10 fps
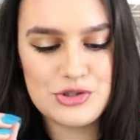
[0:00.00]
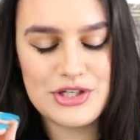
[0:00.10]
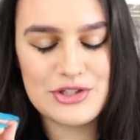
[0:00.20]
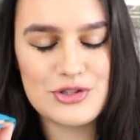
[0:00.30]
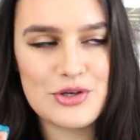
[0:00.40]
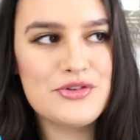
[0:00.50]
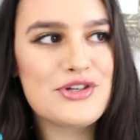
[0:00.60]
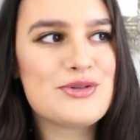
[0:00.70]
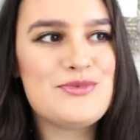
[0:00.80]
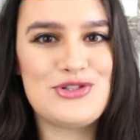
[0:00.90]
She's so
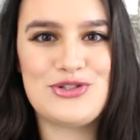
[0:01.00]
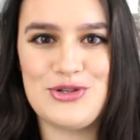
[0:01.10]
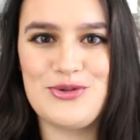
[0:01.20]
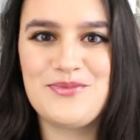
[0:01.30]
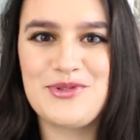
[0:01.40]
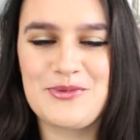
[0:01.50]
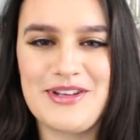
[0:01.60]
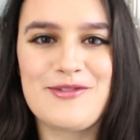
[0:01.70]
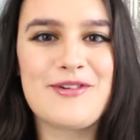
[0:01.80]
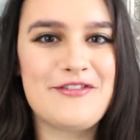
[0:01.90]
consumed
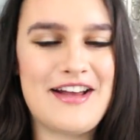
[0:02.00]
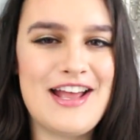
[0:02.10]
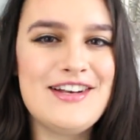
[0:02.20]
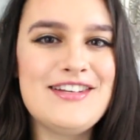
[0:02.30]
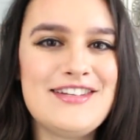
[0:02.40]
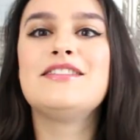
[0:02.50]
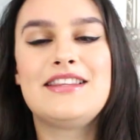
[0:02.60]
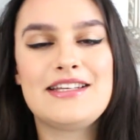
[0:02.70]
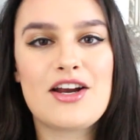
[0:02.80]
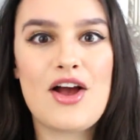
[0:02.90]
with revenge
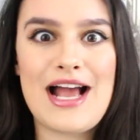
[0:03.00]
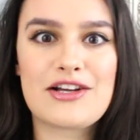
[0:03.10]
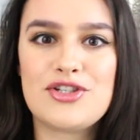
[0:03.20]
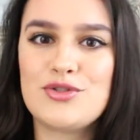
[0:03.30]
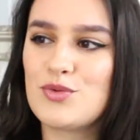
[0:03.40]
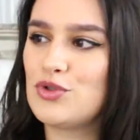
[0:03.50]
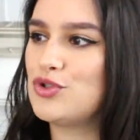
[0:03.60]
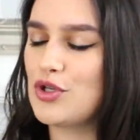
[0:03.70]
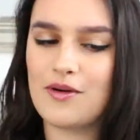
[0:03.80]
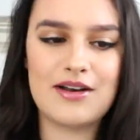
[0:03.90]
that her actions were
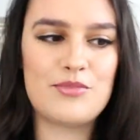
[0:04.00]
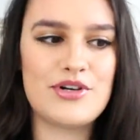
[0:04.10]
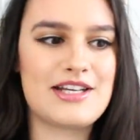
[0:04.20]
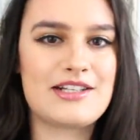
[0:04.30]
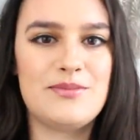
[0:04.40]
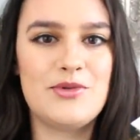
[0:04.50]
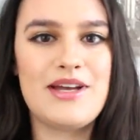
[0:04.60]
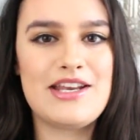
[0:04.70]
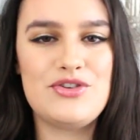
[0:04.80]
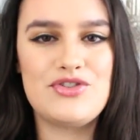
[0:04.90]
so
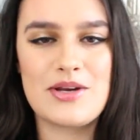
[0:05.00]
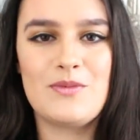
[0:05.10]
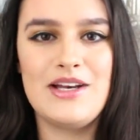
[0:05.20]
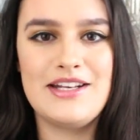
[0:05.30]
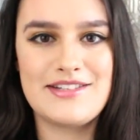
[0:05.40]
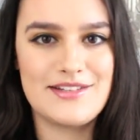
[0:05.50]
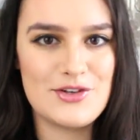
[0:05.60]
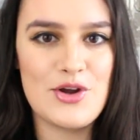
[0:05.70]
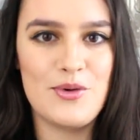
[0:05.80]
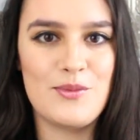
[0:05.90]
unpredictable and you genuinely
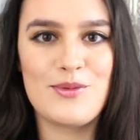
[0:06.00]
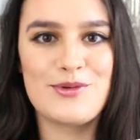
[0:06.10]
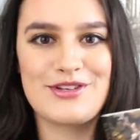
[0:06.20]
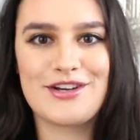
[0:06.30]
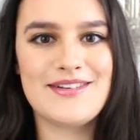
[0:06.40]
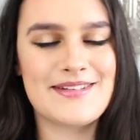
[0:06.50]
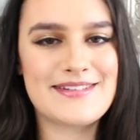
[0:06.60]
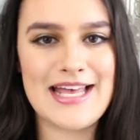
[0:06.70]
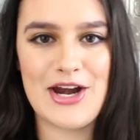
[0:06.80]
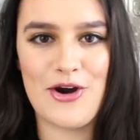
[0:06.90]
didn't know what was going to
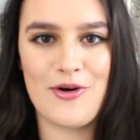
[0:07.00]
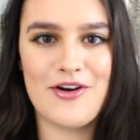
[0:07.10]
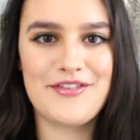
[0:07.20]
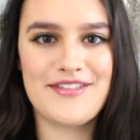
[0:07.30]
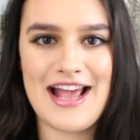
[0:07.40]
set her off